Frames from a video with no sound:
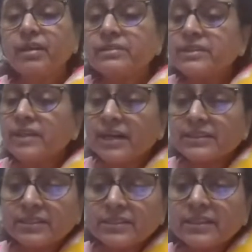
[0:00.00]
The
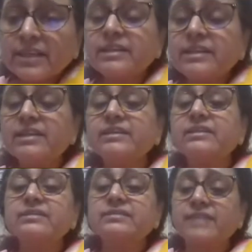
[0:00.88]
other thing
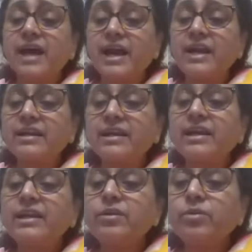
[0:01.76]
is that
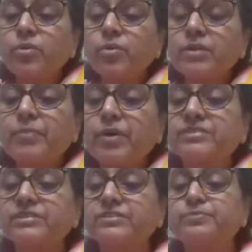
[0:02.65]
in
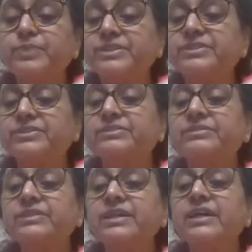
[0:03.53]
node-positive
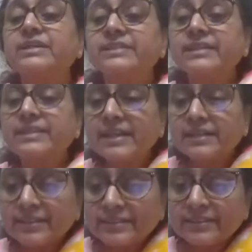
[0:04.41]
patients, the
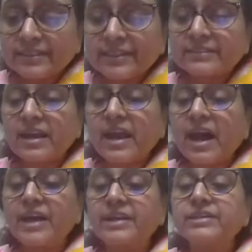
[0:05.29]
recurrence rates are
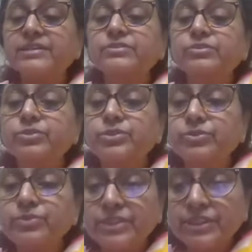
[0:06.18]
higher, so
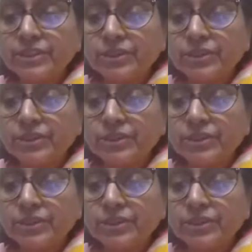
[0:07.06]
you need